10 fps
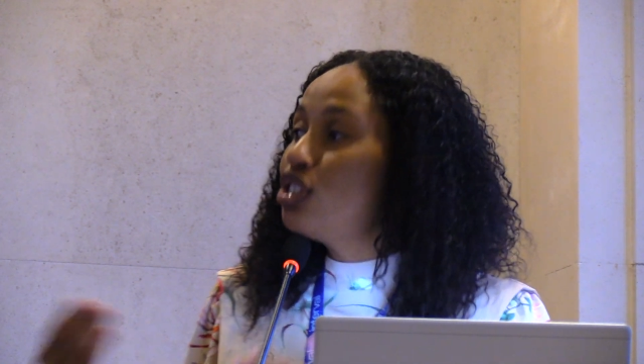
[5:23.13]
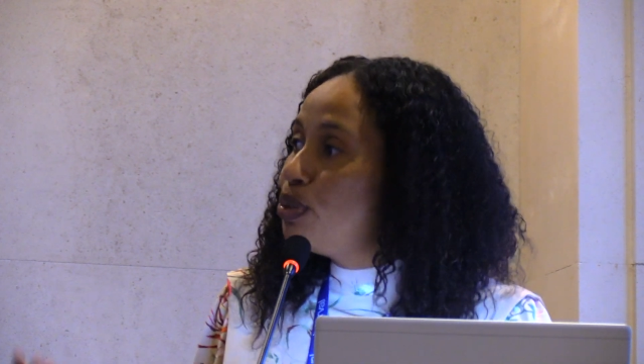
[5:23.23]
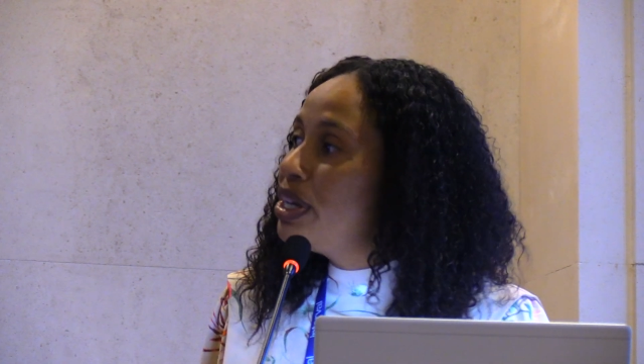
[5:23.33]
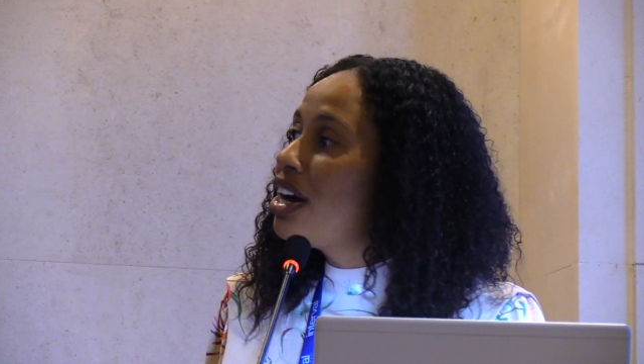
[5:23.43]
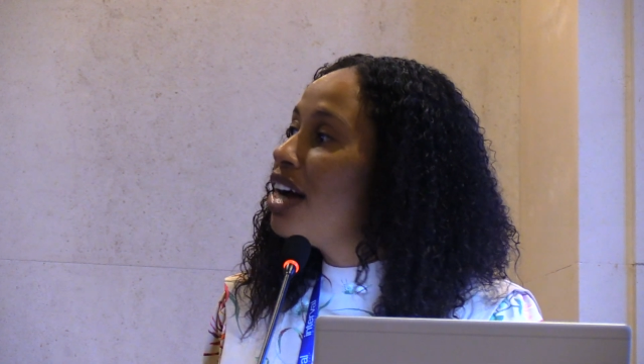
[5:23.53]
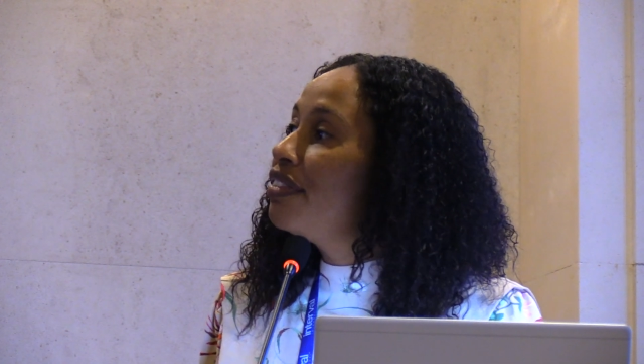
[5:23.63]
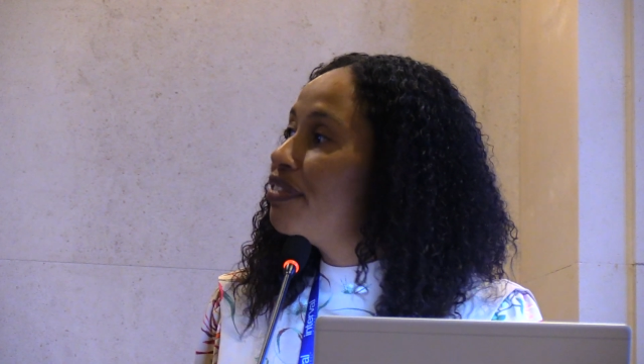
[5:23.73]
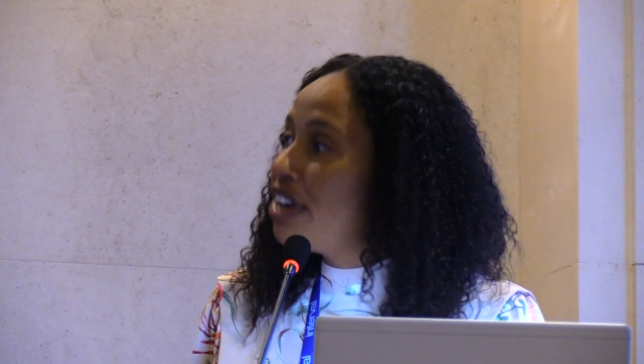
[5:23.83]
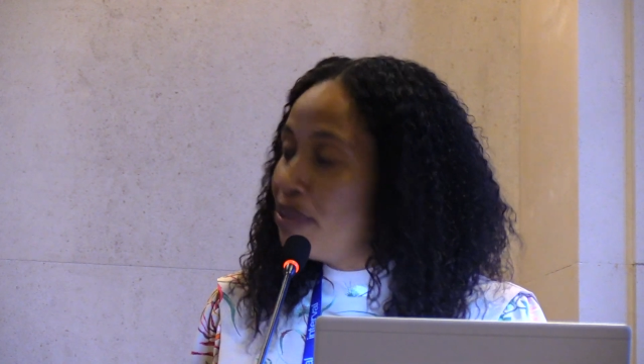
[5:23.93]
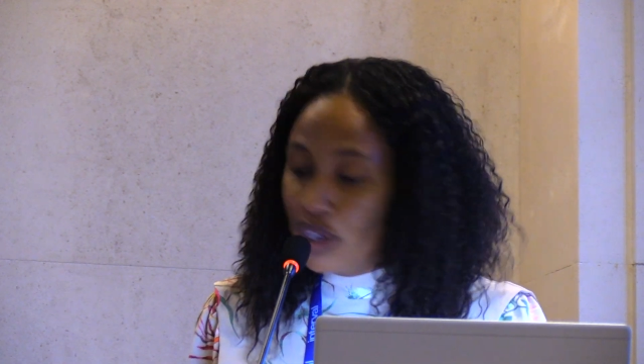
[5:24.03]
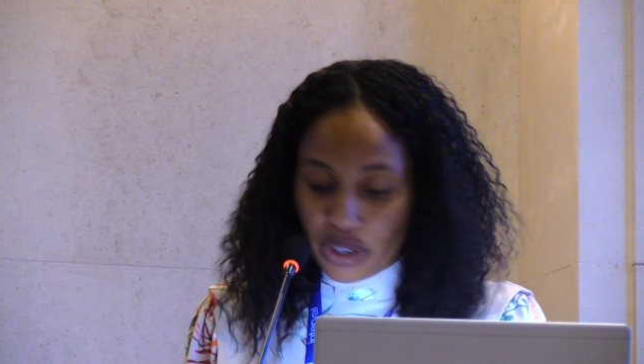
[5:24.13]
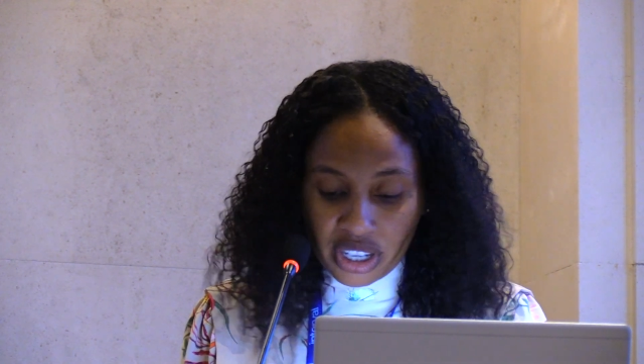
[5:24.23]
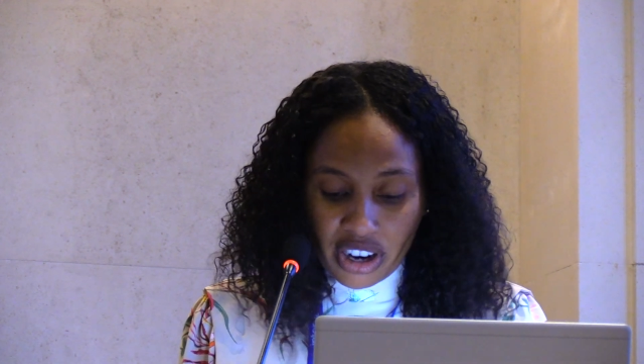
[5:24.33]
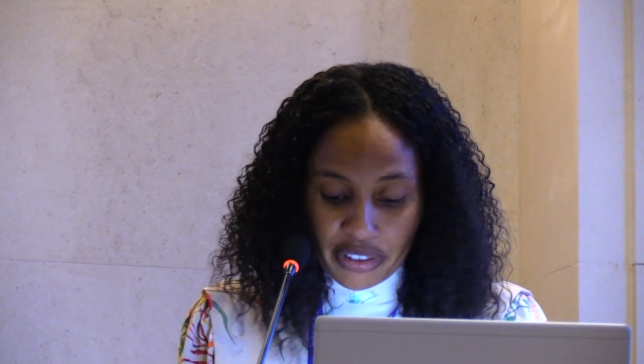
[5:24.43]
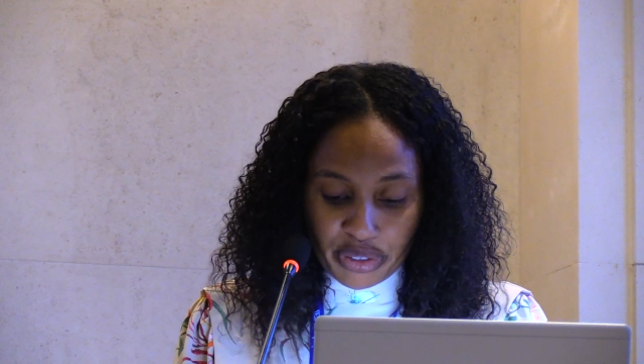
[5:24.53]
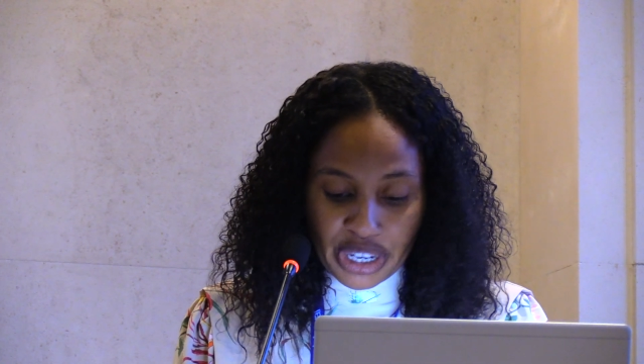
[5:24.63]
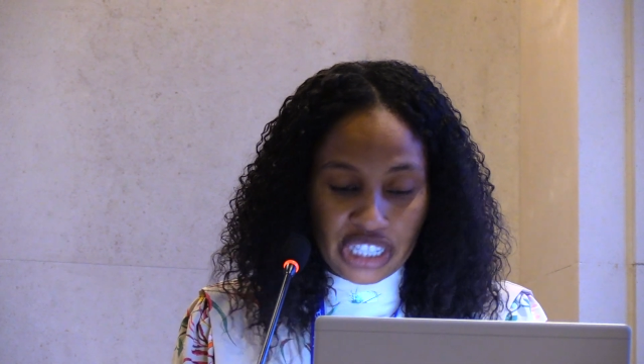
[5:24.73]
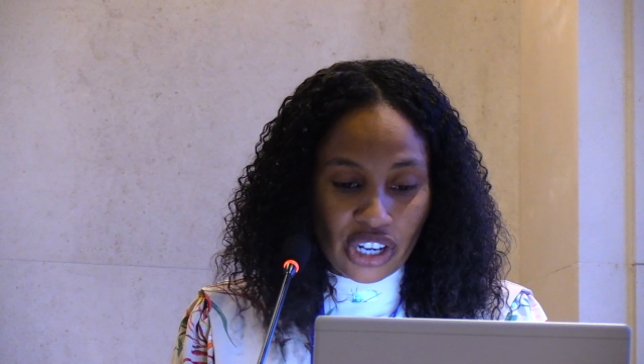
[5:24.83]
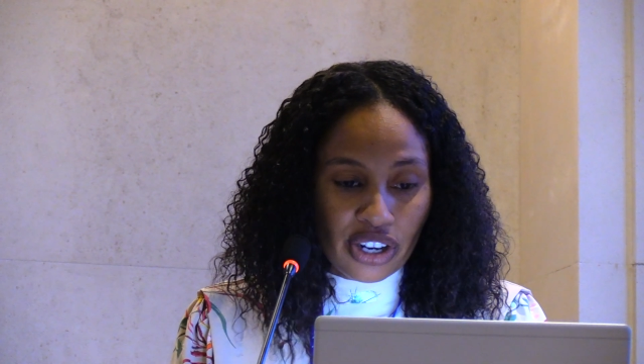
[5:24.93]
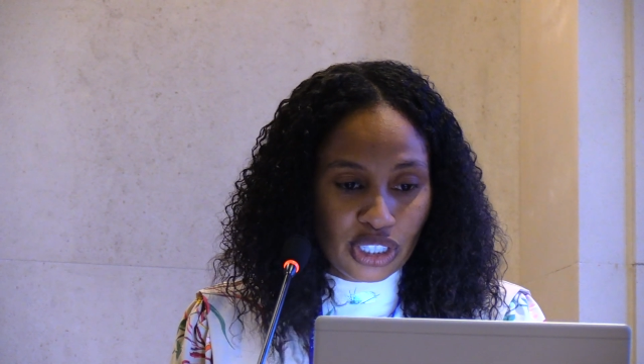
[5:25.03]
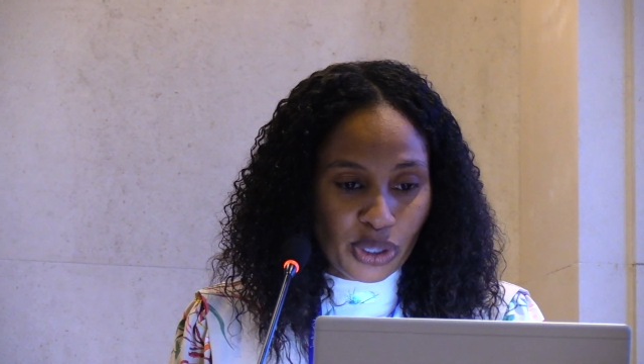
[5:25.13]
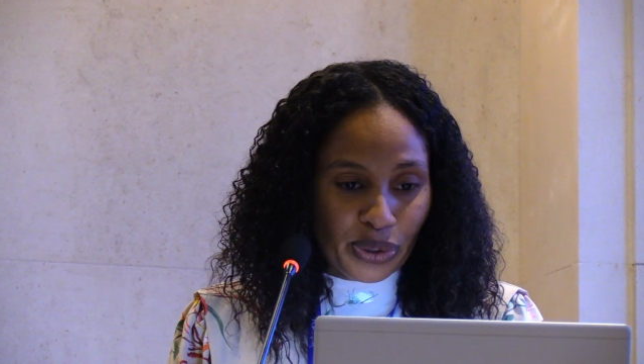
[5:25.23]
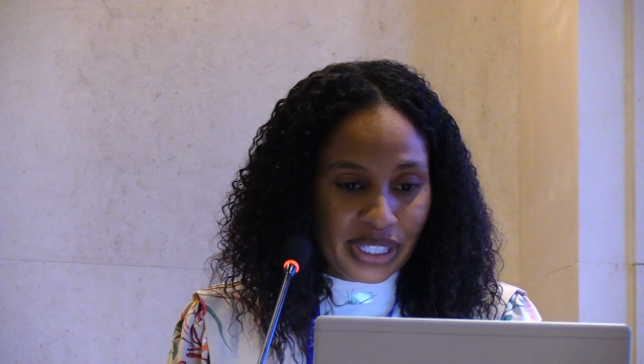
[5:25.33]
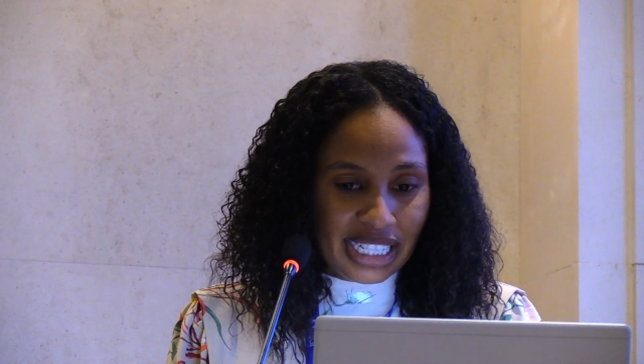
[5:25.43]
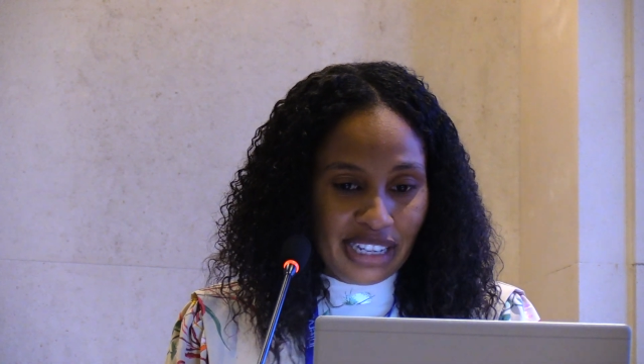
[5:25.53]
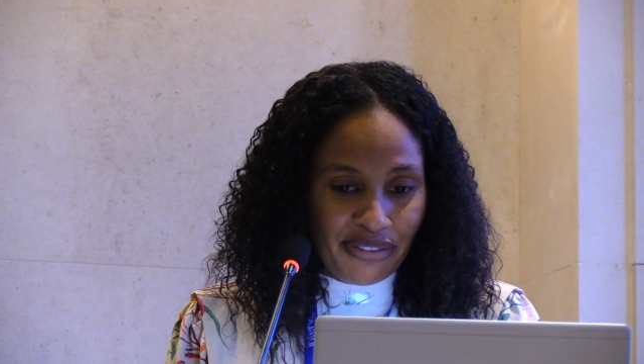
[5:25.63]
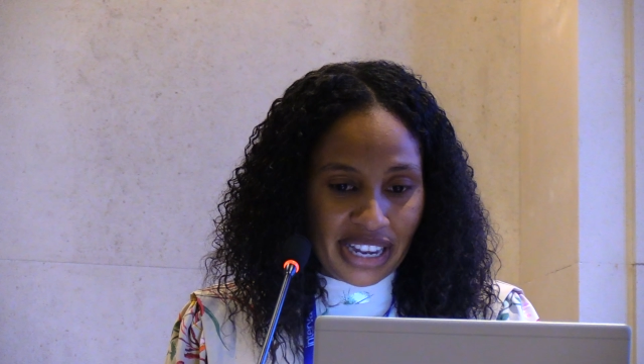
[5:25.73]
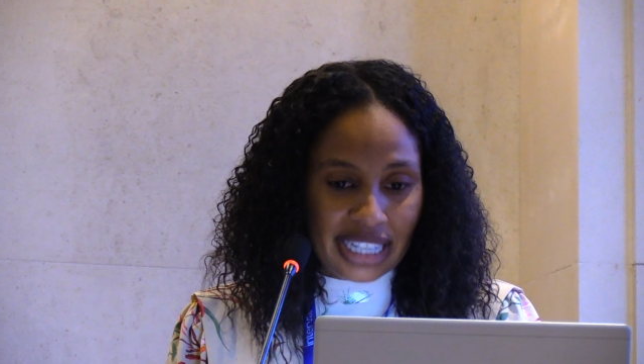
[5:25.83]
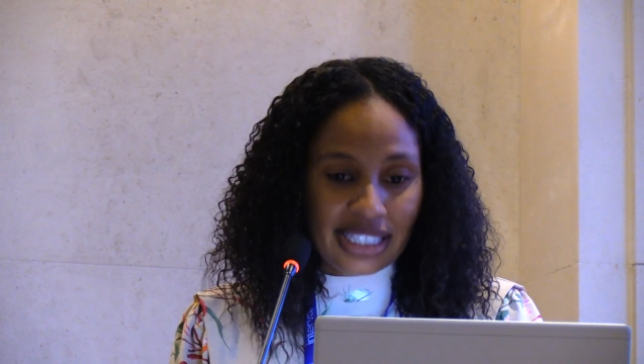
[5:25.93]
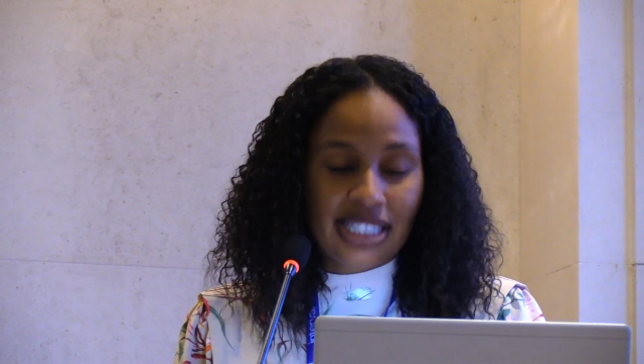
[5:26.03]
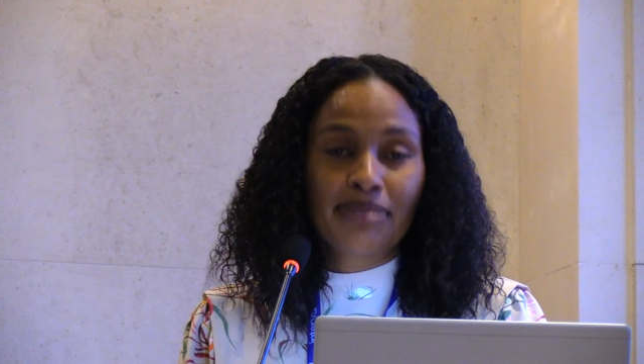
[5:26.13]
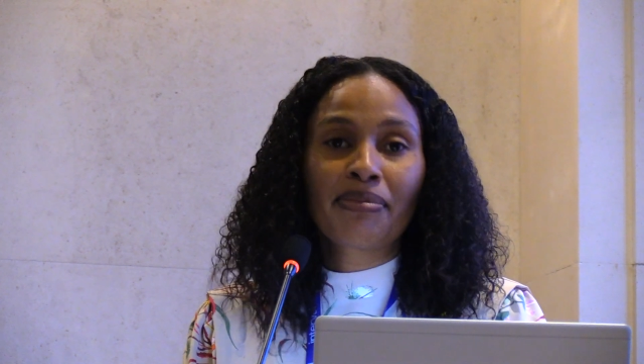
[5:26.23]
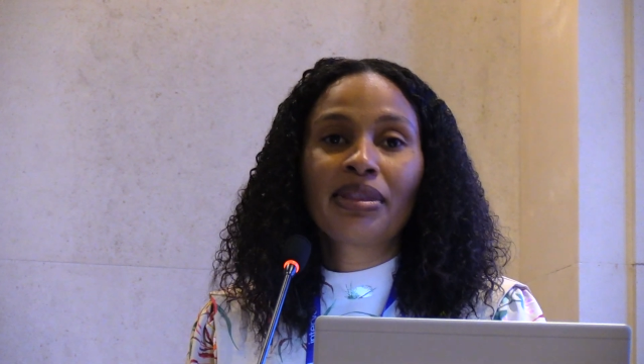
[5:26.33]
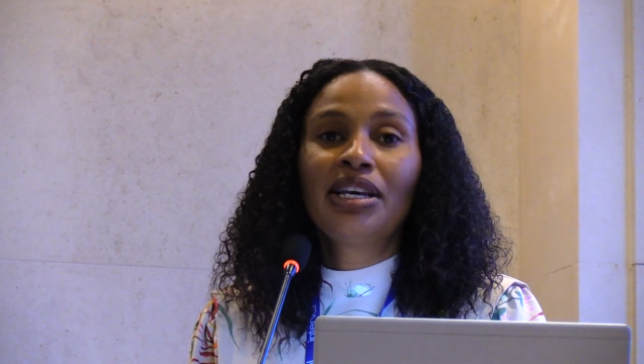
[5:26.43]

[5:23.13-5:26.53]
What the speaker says: so we got very good coverage on those events.